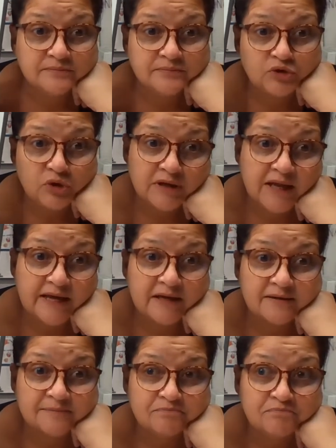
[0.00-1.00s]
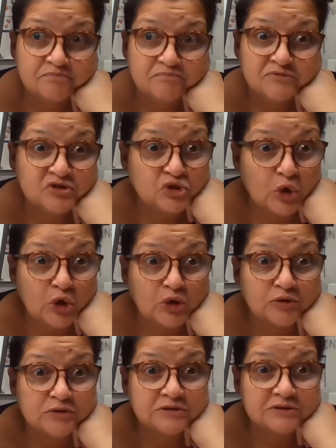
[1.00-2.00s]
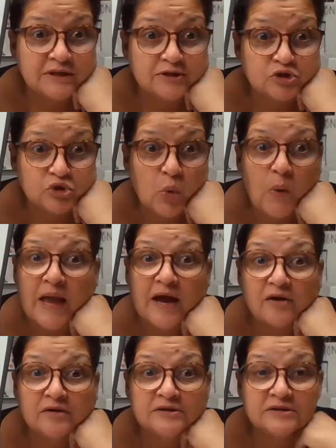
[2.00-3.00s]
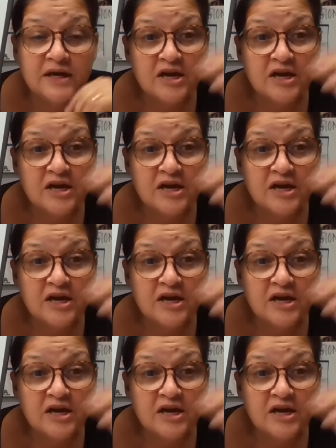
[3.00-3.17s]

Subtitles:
Sort of like circles and squares,